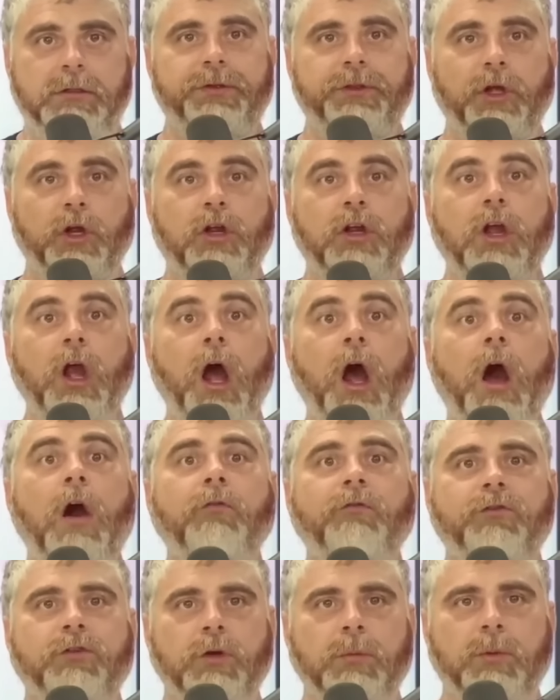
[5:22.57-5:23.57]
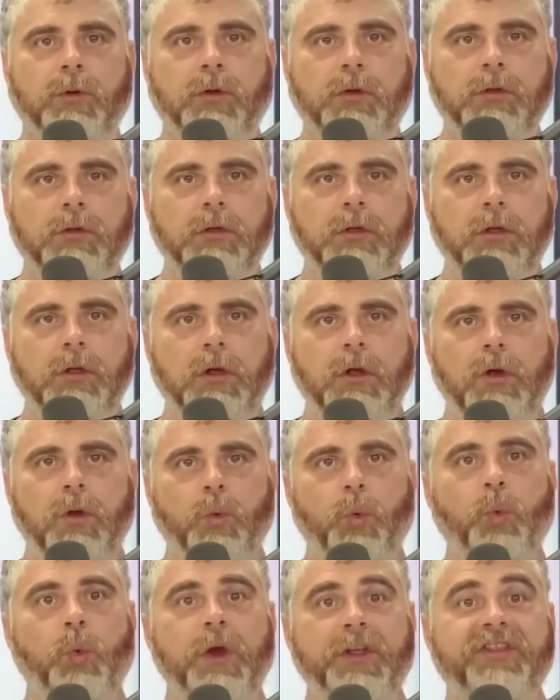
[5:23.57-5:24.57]
They're comfortable
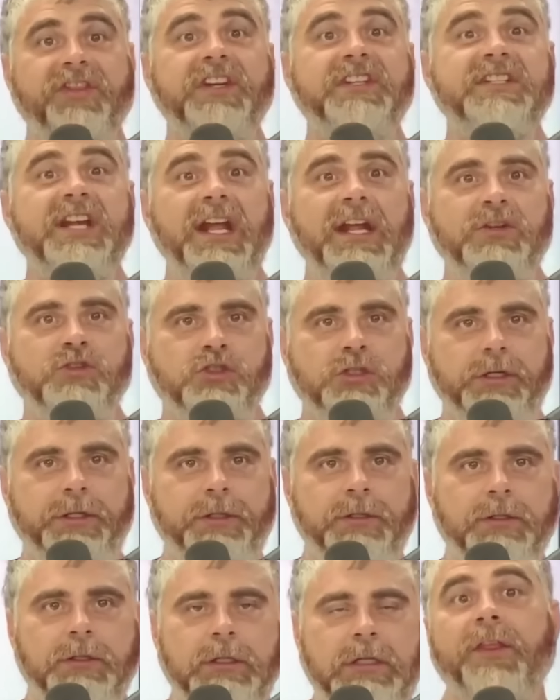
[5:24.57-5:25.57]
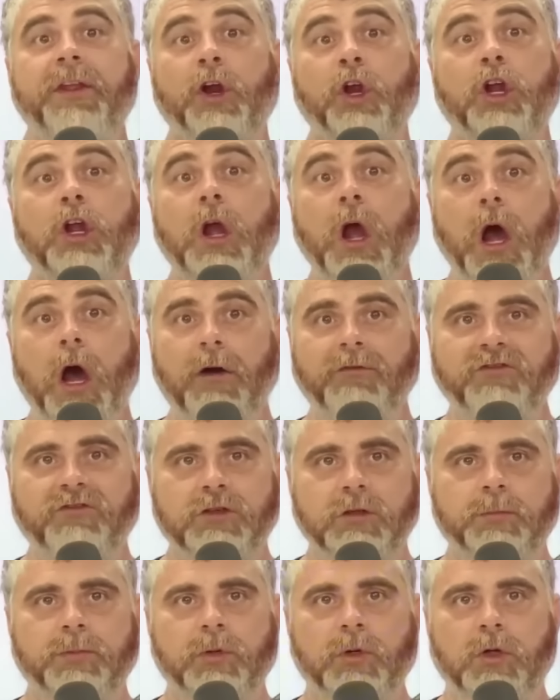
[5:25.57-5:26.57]
with the tension. They're
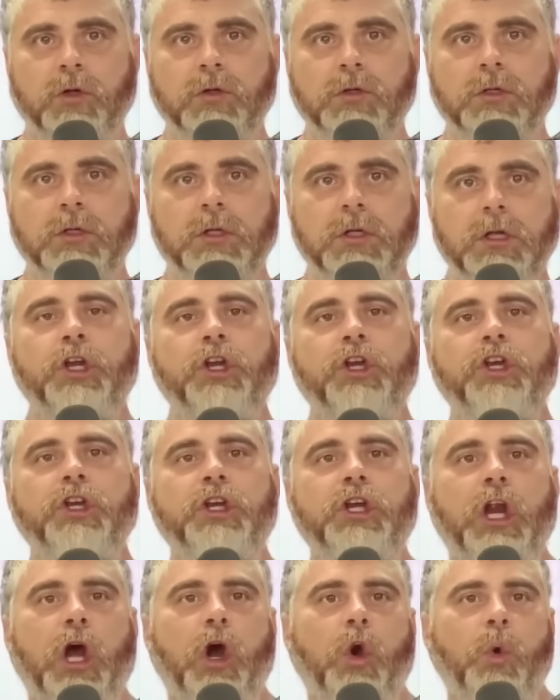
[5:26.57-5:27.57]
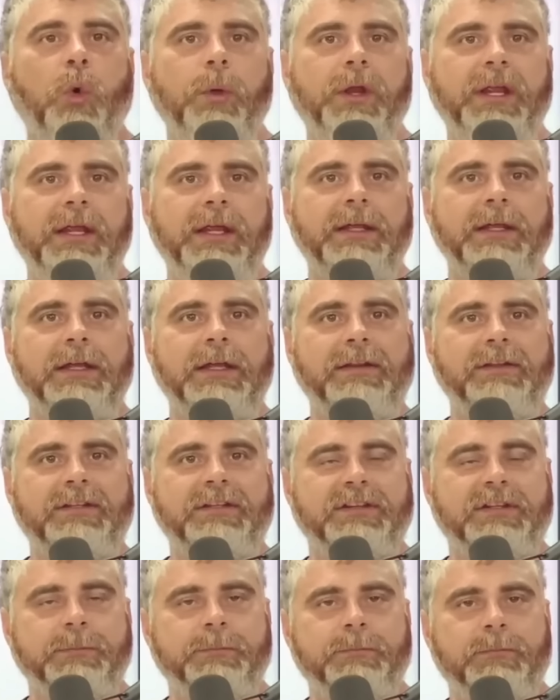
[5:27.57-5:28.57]
comfortable knowing
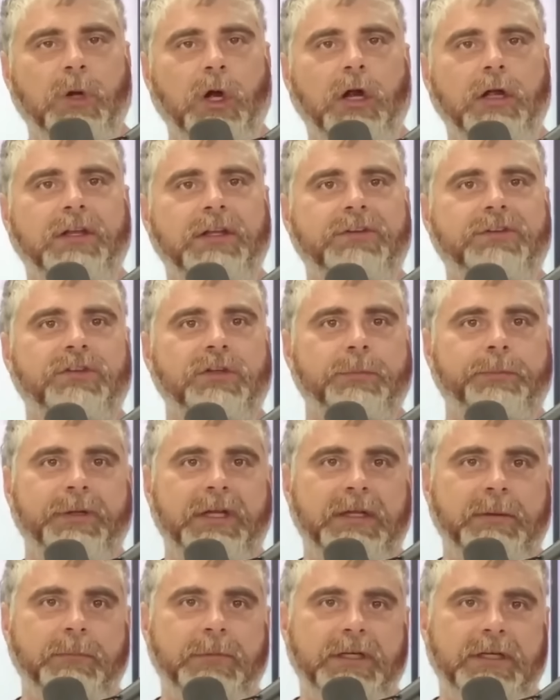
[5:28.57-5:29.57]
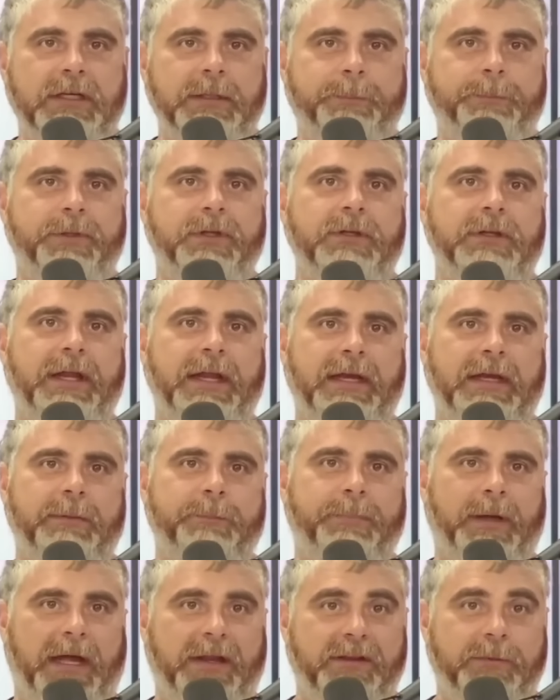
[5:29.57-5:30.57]
that the markets are being
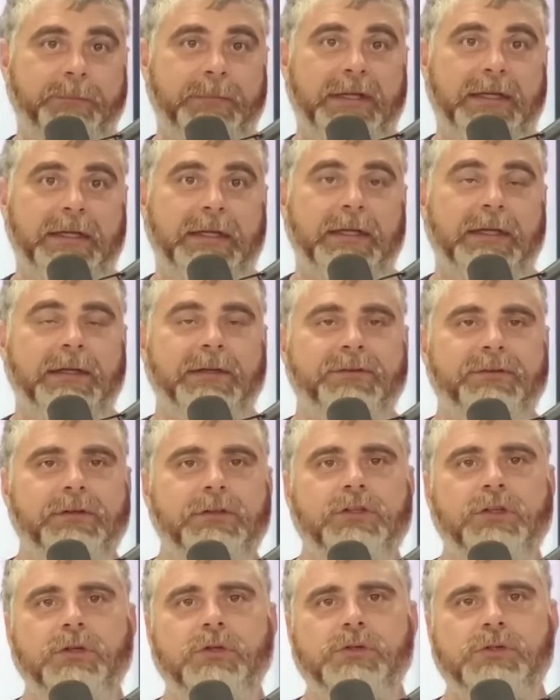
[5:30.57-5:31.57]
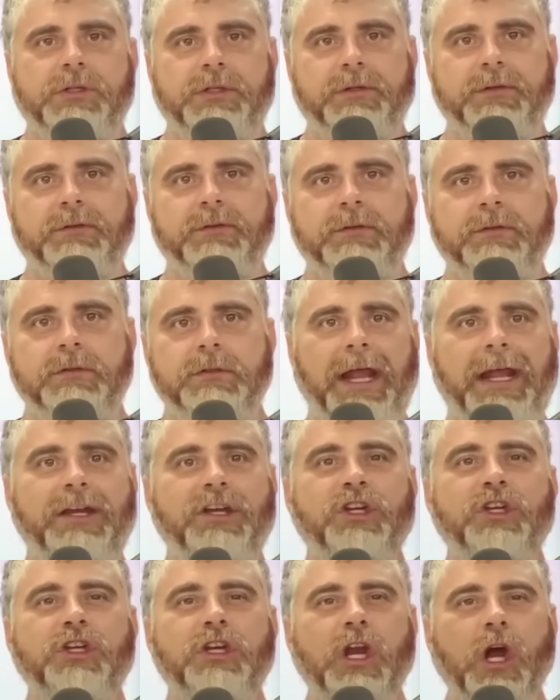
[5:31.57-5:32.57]
manipulated by the media and institutions.
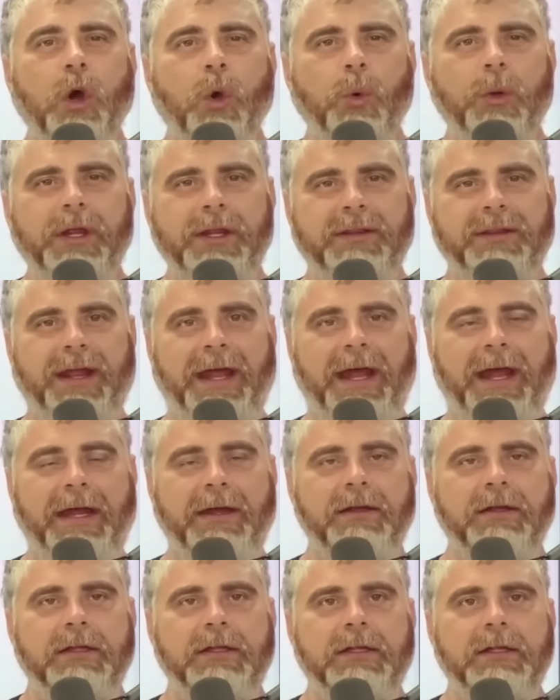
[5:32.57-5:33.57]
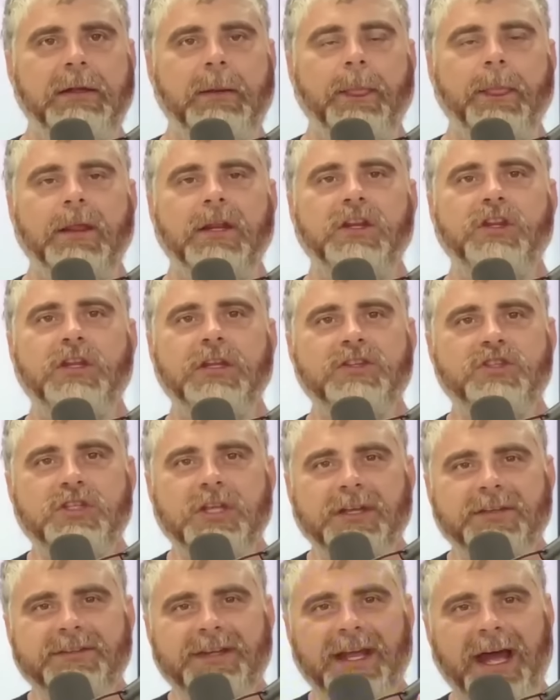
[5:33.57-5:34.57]
And knowing that, you
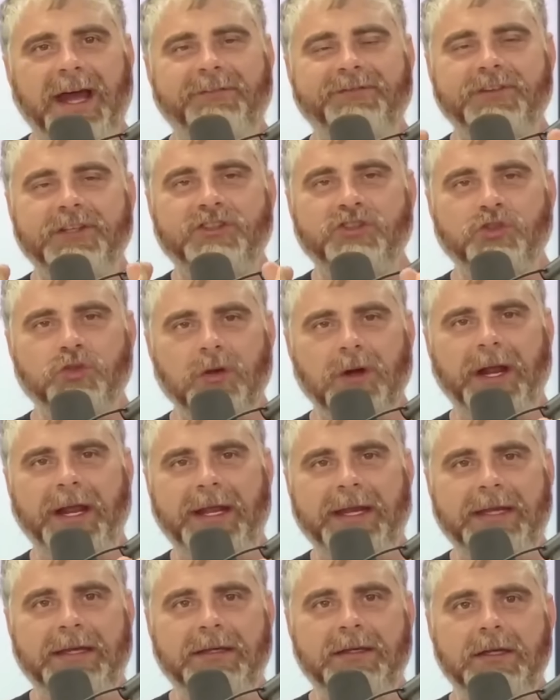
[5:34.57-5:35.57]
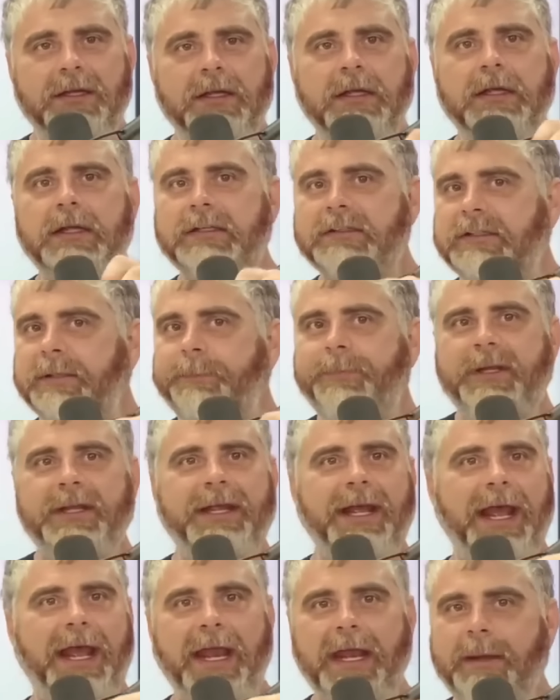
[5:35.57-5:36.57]
just have to train to
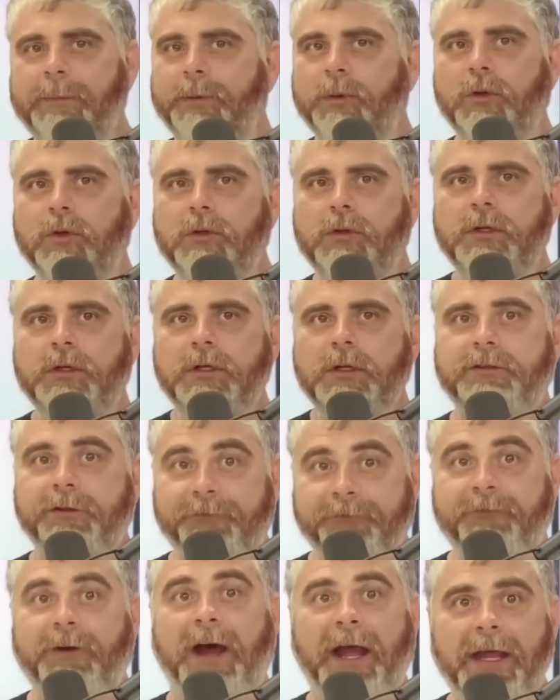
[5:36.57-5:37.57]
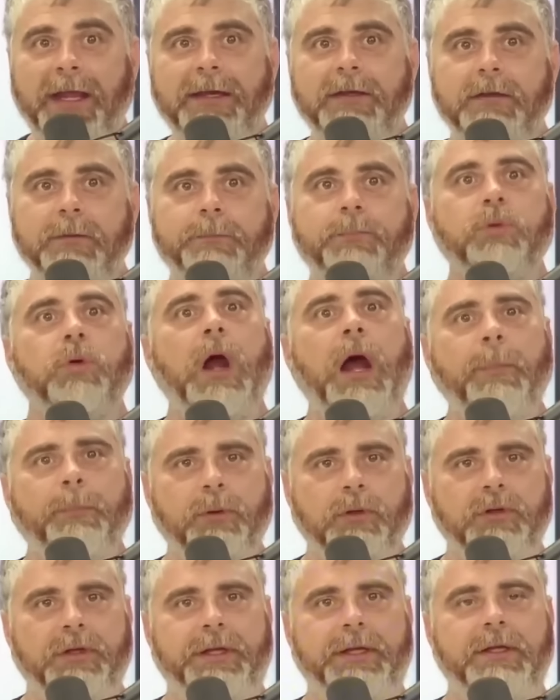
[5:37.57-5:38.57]
be able to fight
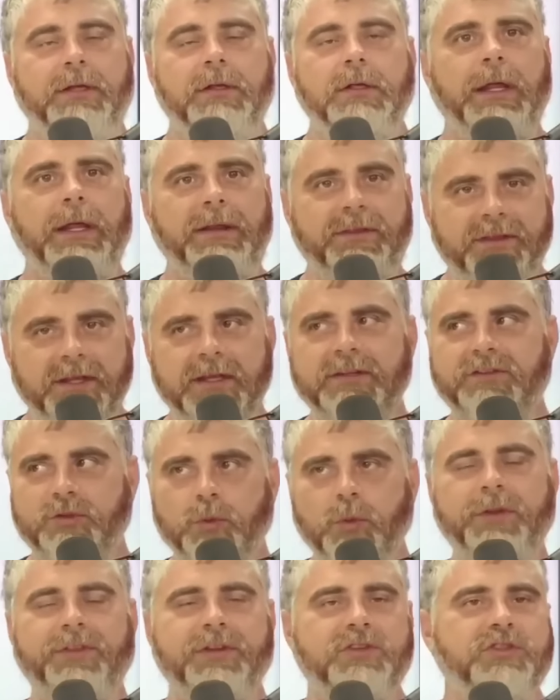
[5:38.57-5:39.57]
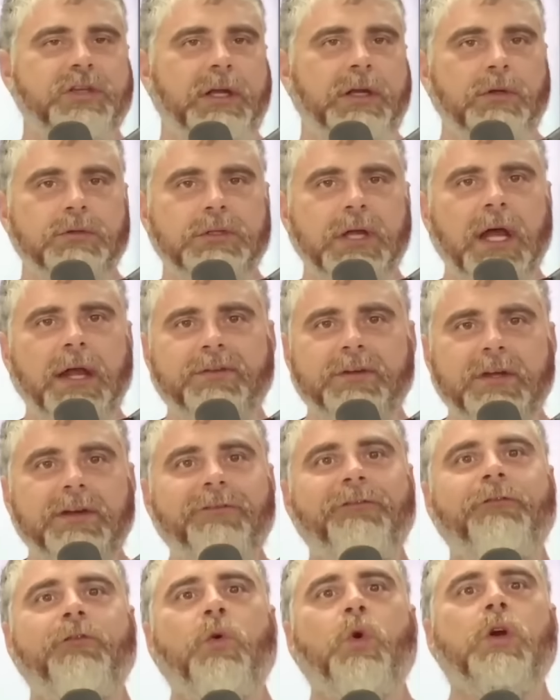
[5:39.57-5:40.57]
properly. And that's what this channel does. It
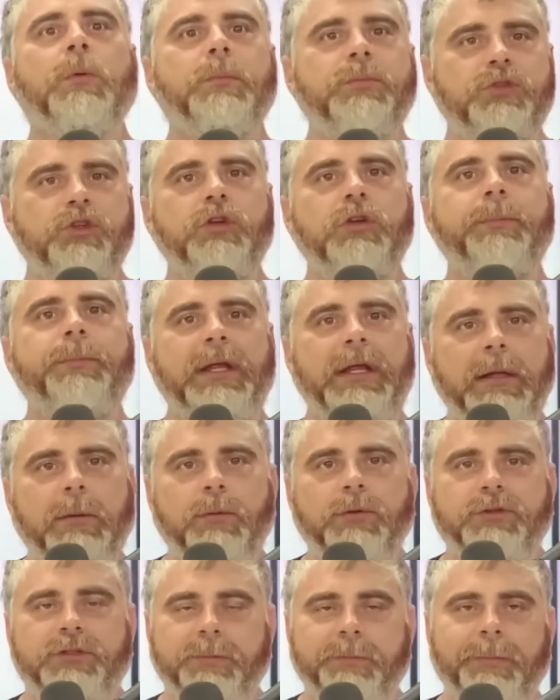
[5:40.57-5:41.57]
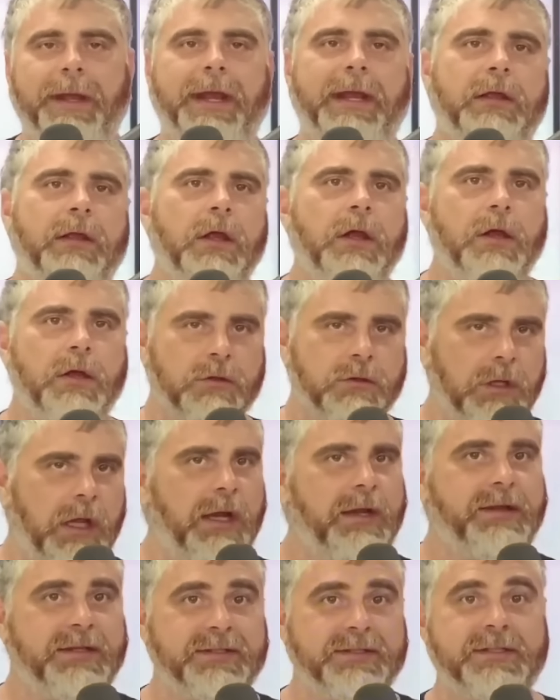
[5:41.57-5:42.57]
informs you to be able to make a
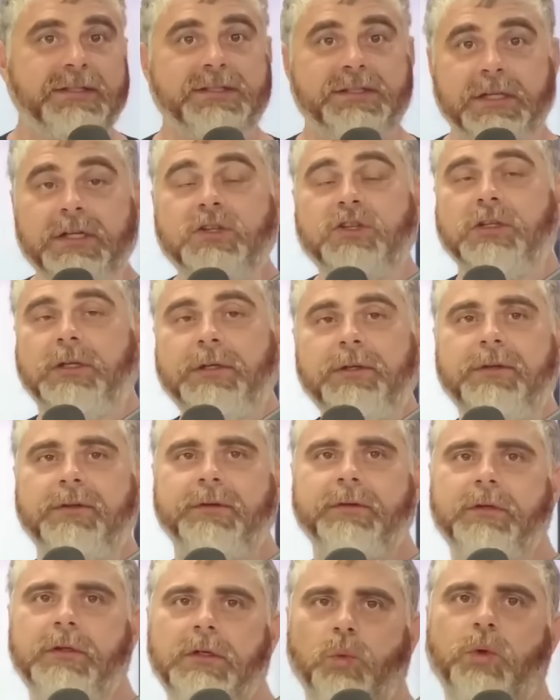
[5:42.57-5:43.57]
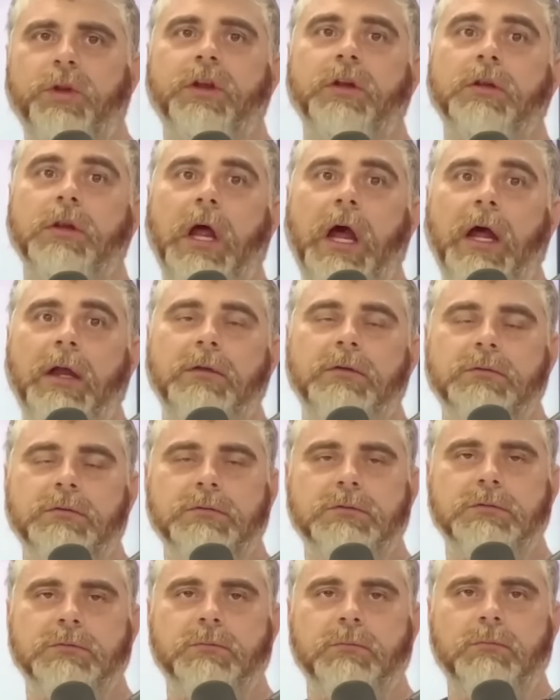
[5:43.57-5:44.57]
lot of these decisions with a lot
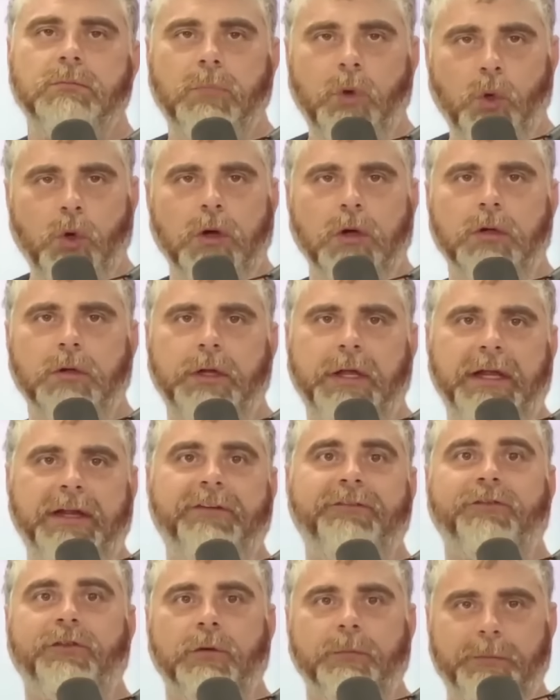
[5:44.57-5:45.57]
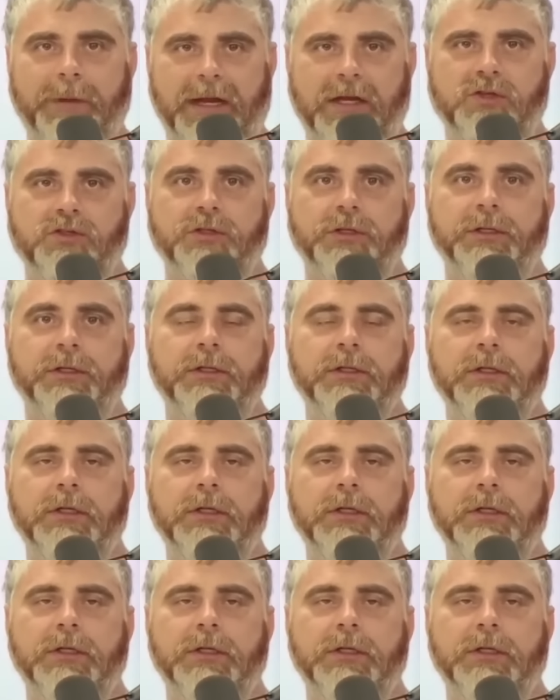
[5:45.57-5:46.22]
more information.